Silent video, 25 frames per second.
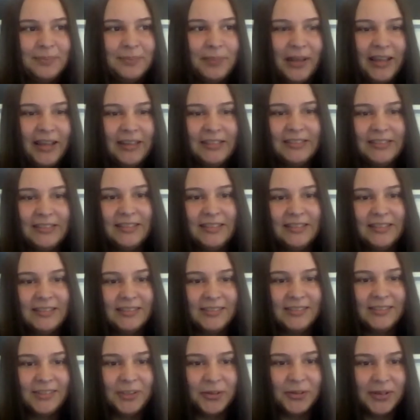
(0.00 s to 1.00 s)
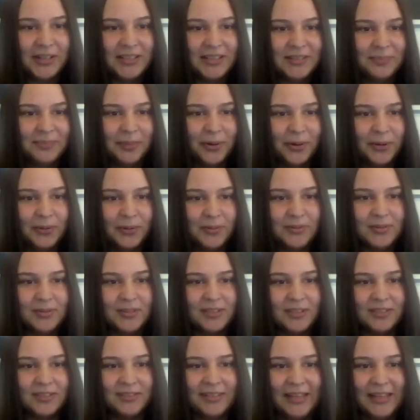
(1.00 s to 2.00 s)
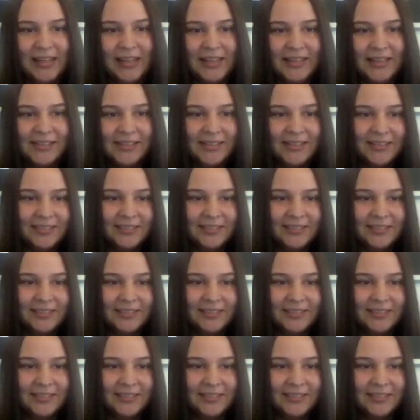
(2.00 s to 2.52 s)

beds, toys, bowls, leads,